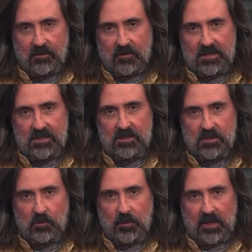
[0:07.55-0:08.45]

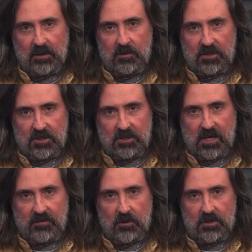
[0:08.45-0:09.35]
Residents will be allowed to
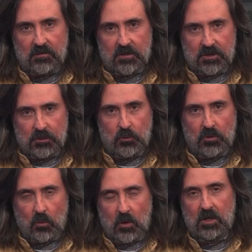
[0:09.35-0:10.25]
drive out of their
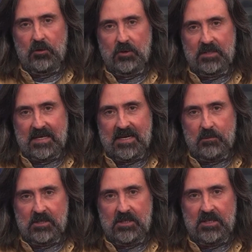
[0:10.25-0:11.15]
zone 100
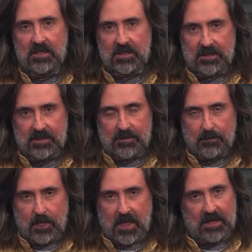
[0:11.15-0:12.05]
times a year.
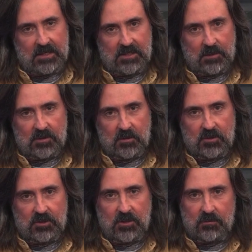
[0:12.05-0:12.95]
Any
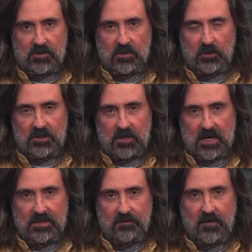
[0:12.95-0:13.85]
subsequent trips will
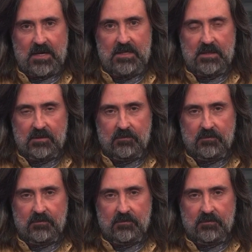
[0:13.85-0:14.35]
attract a fine.